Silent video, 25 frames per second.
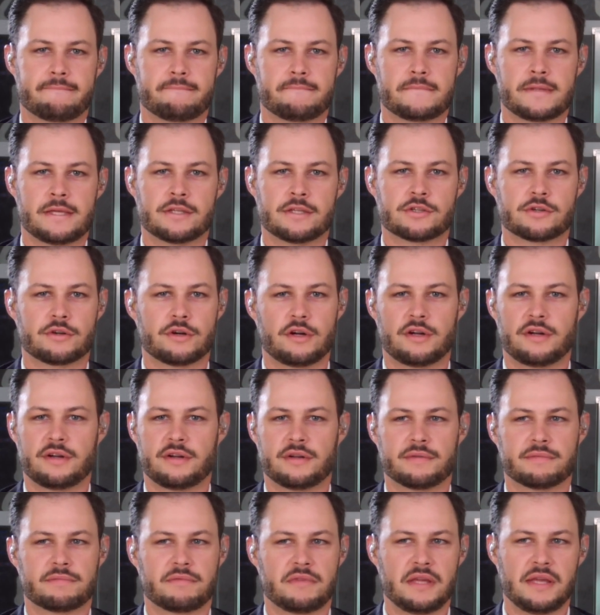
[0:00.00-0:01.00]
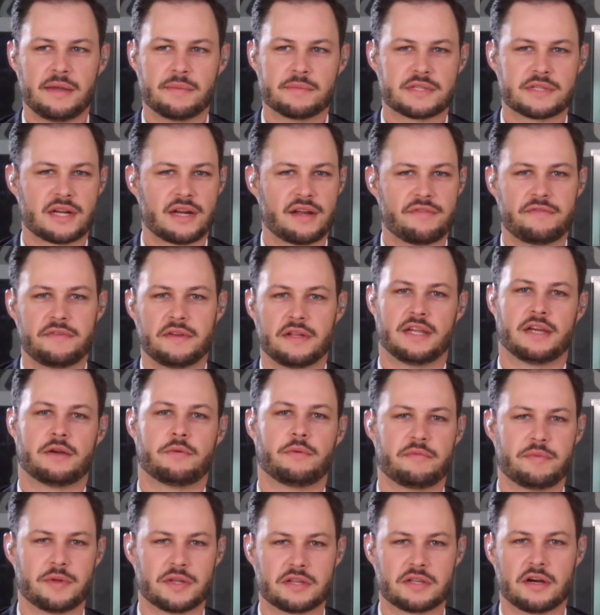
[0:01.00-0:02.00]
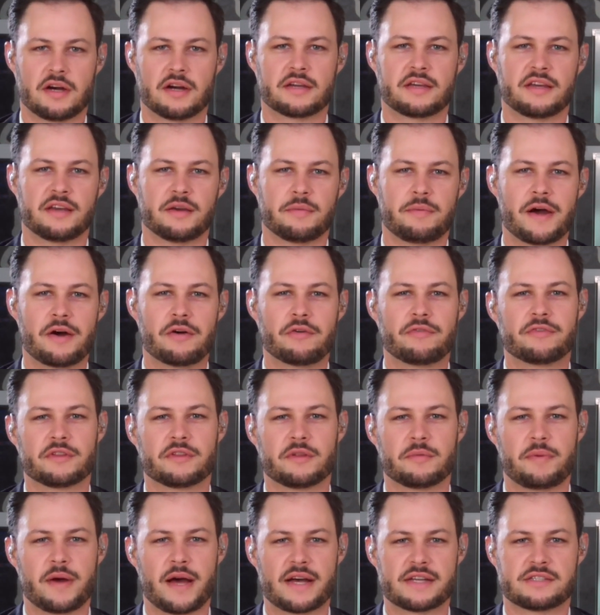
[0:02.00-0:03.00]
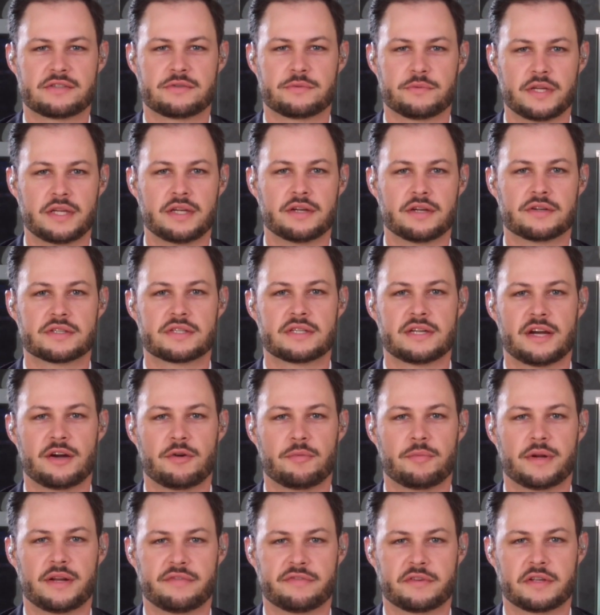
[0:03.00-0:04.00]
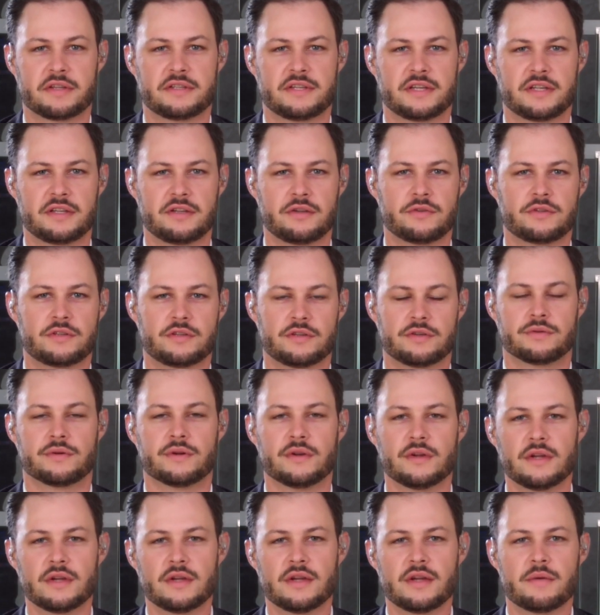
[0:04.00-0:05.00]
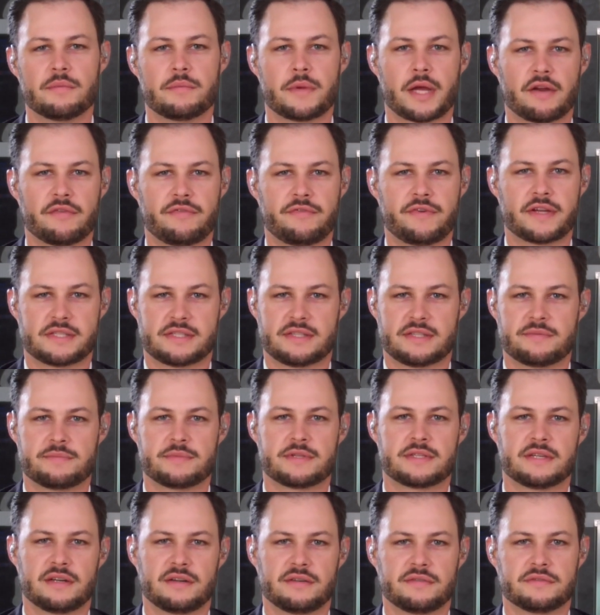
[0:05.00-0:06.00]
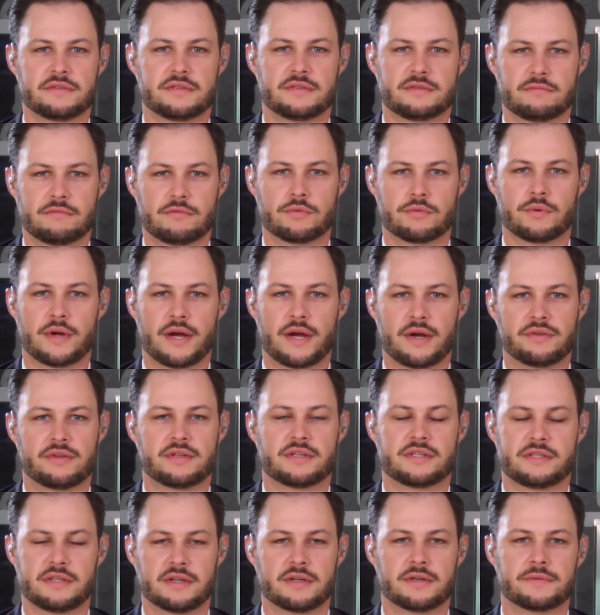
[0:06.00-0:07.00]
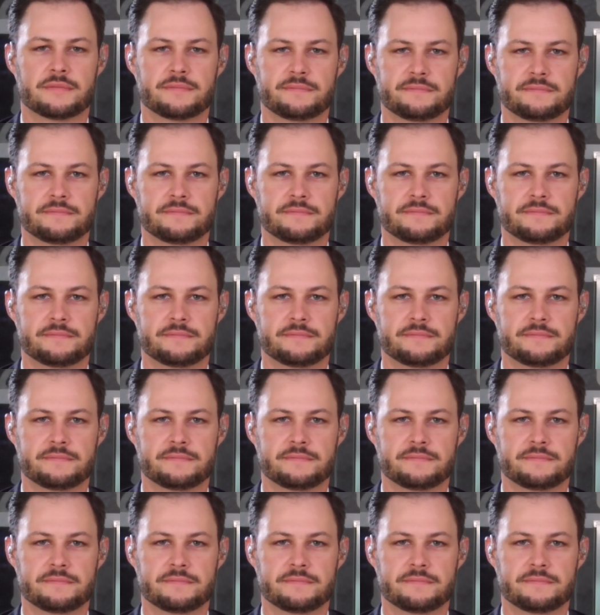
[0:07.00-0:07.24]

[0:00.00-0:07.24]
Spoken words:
These are all themes that I feel like we've been talking about for the past 3 years now, but have continued to manifest themselves throughout this year.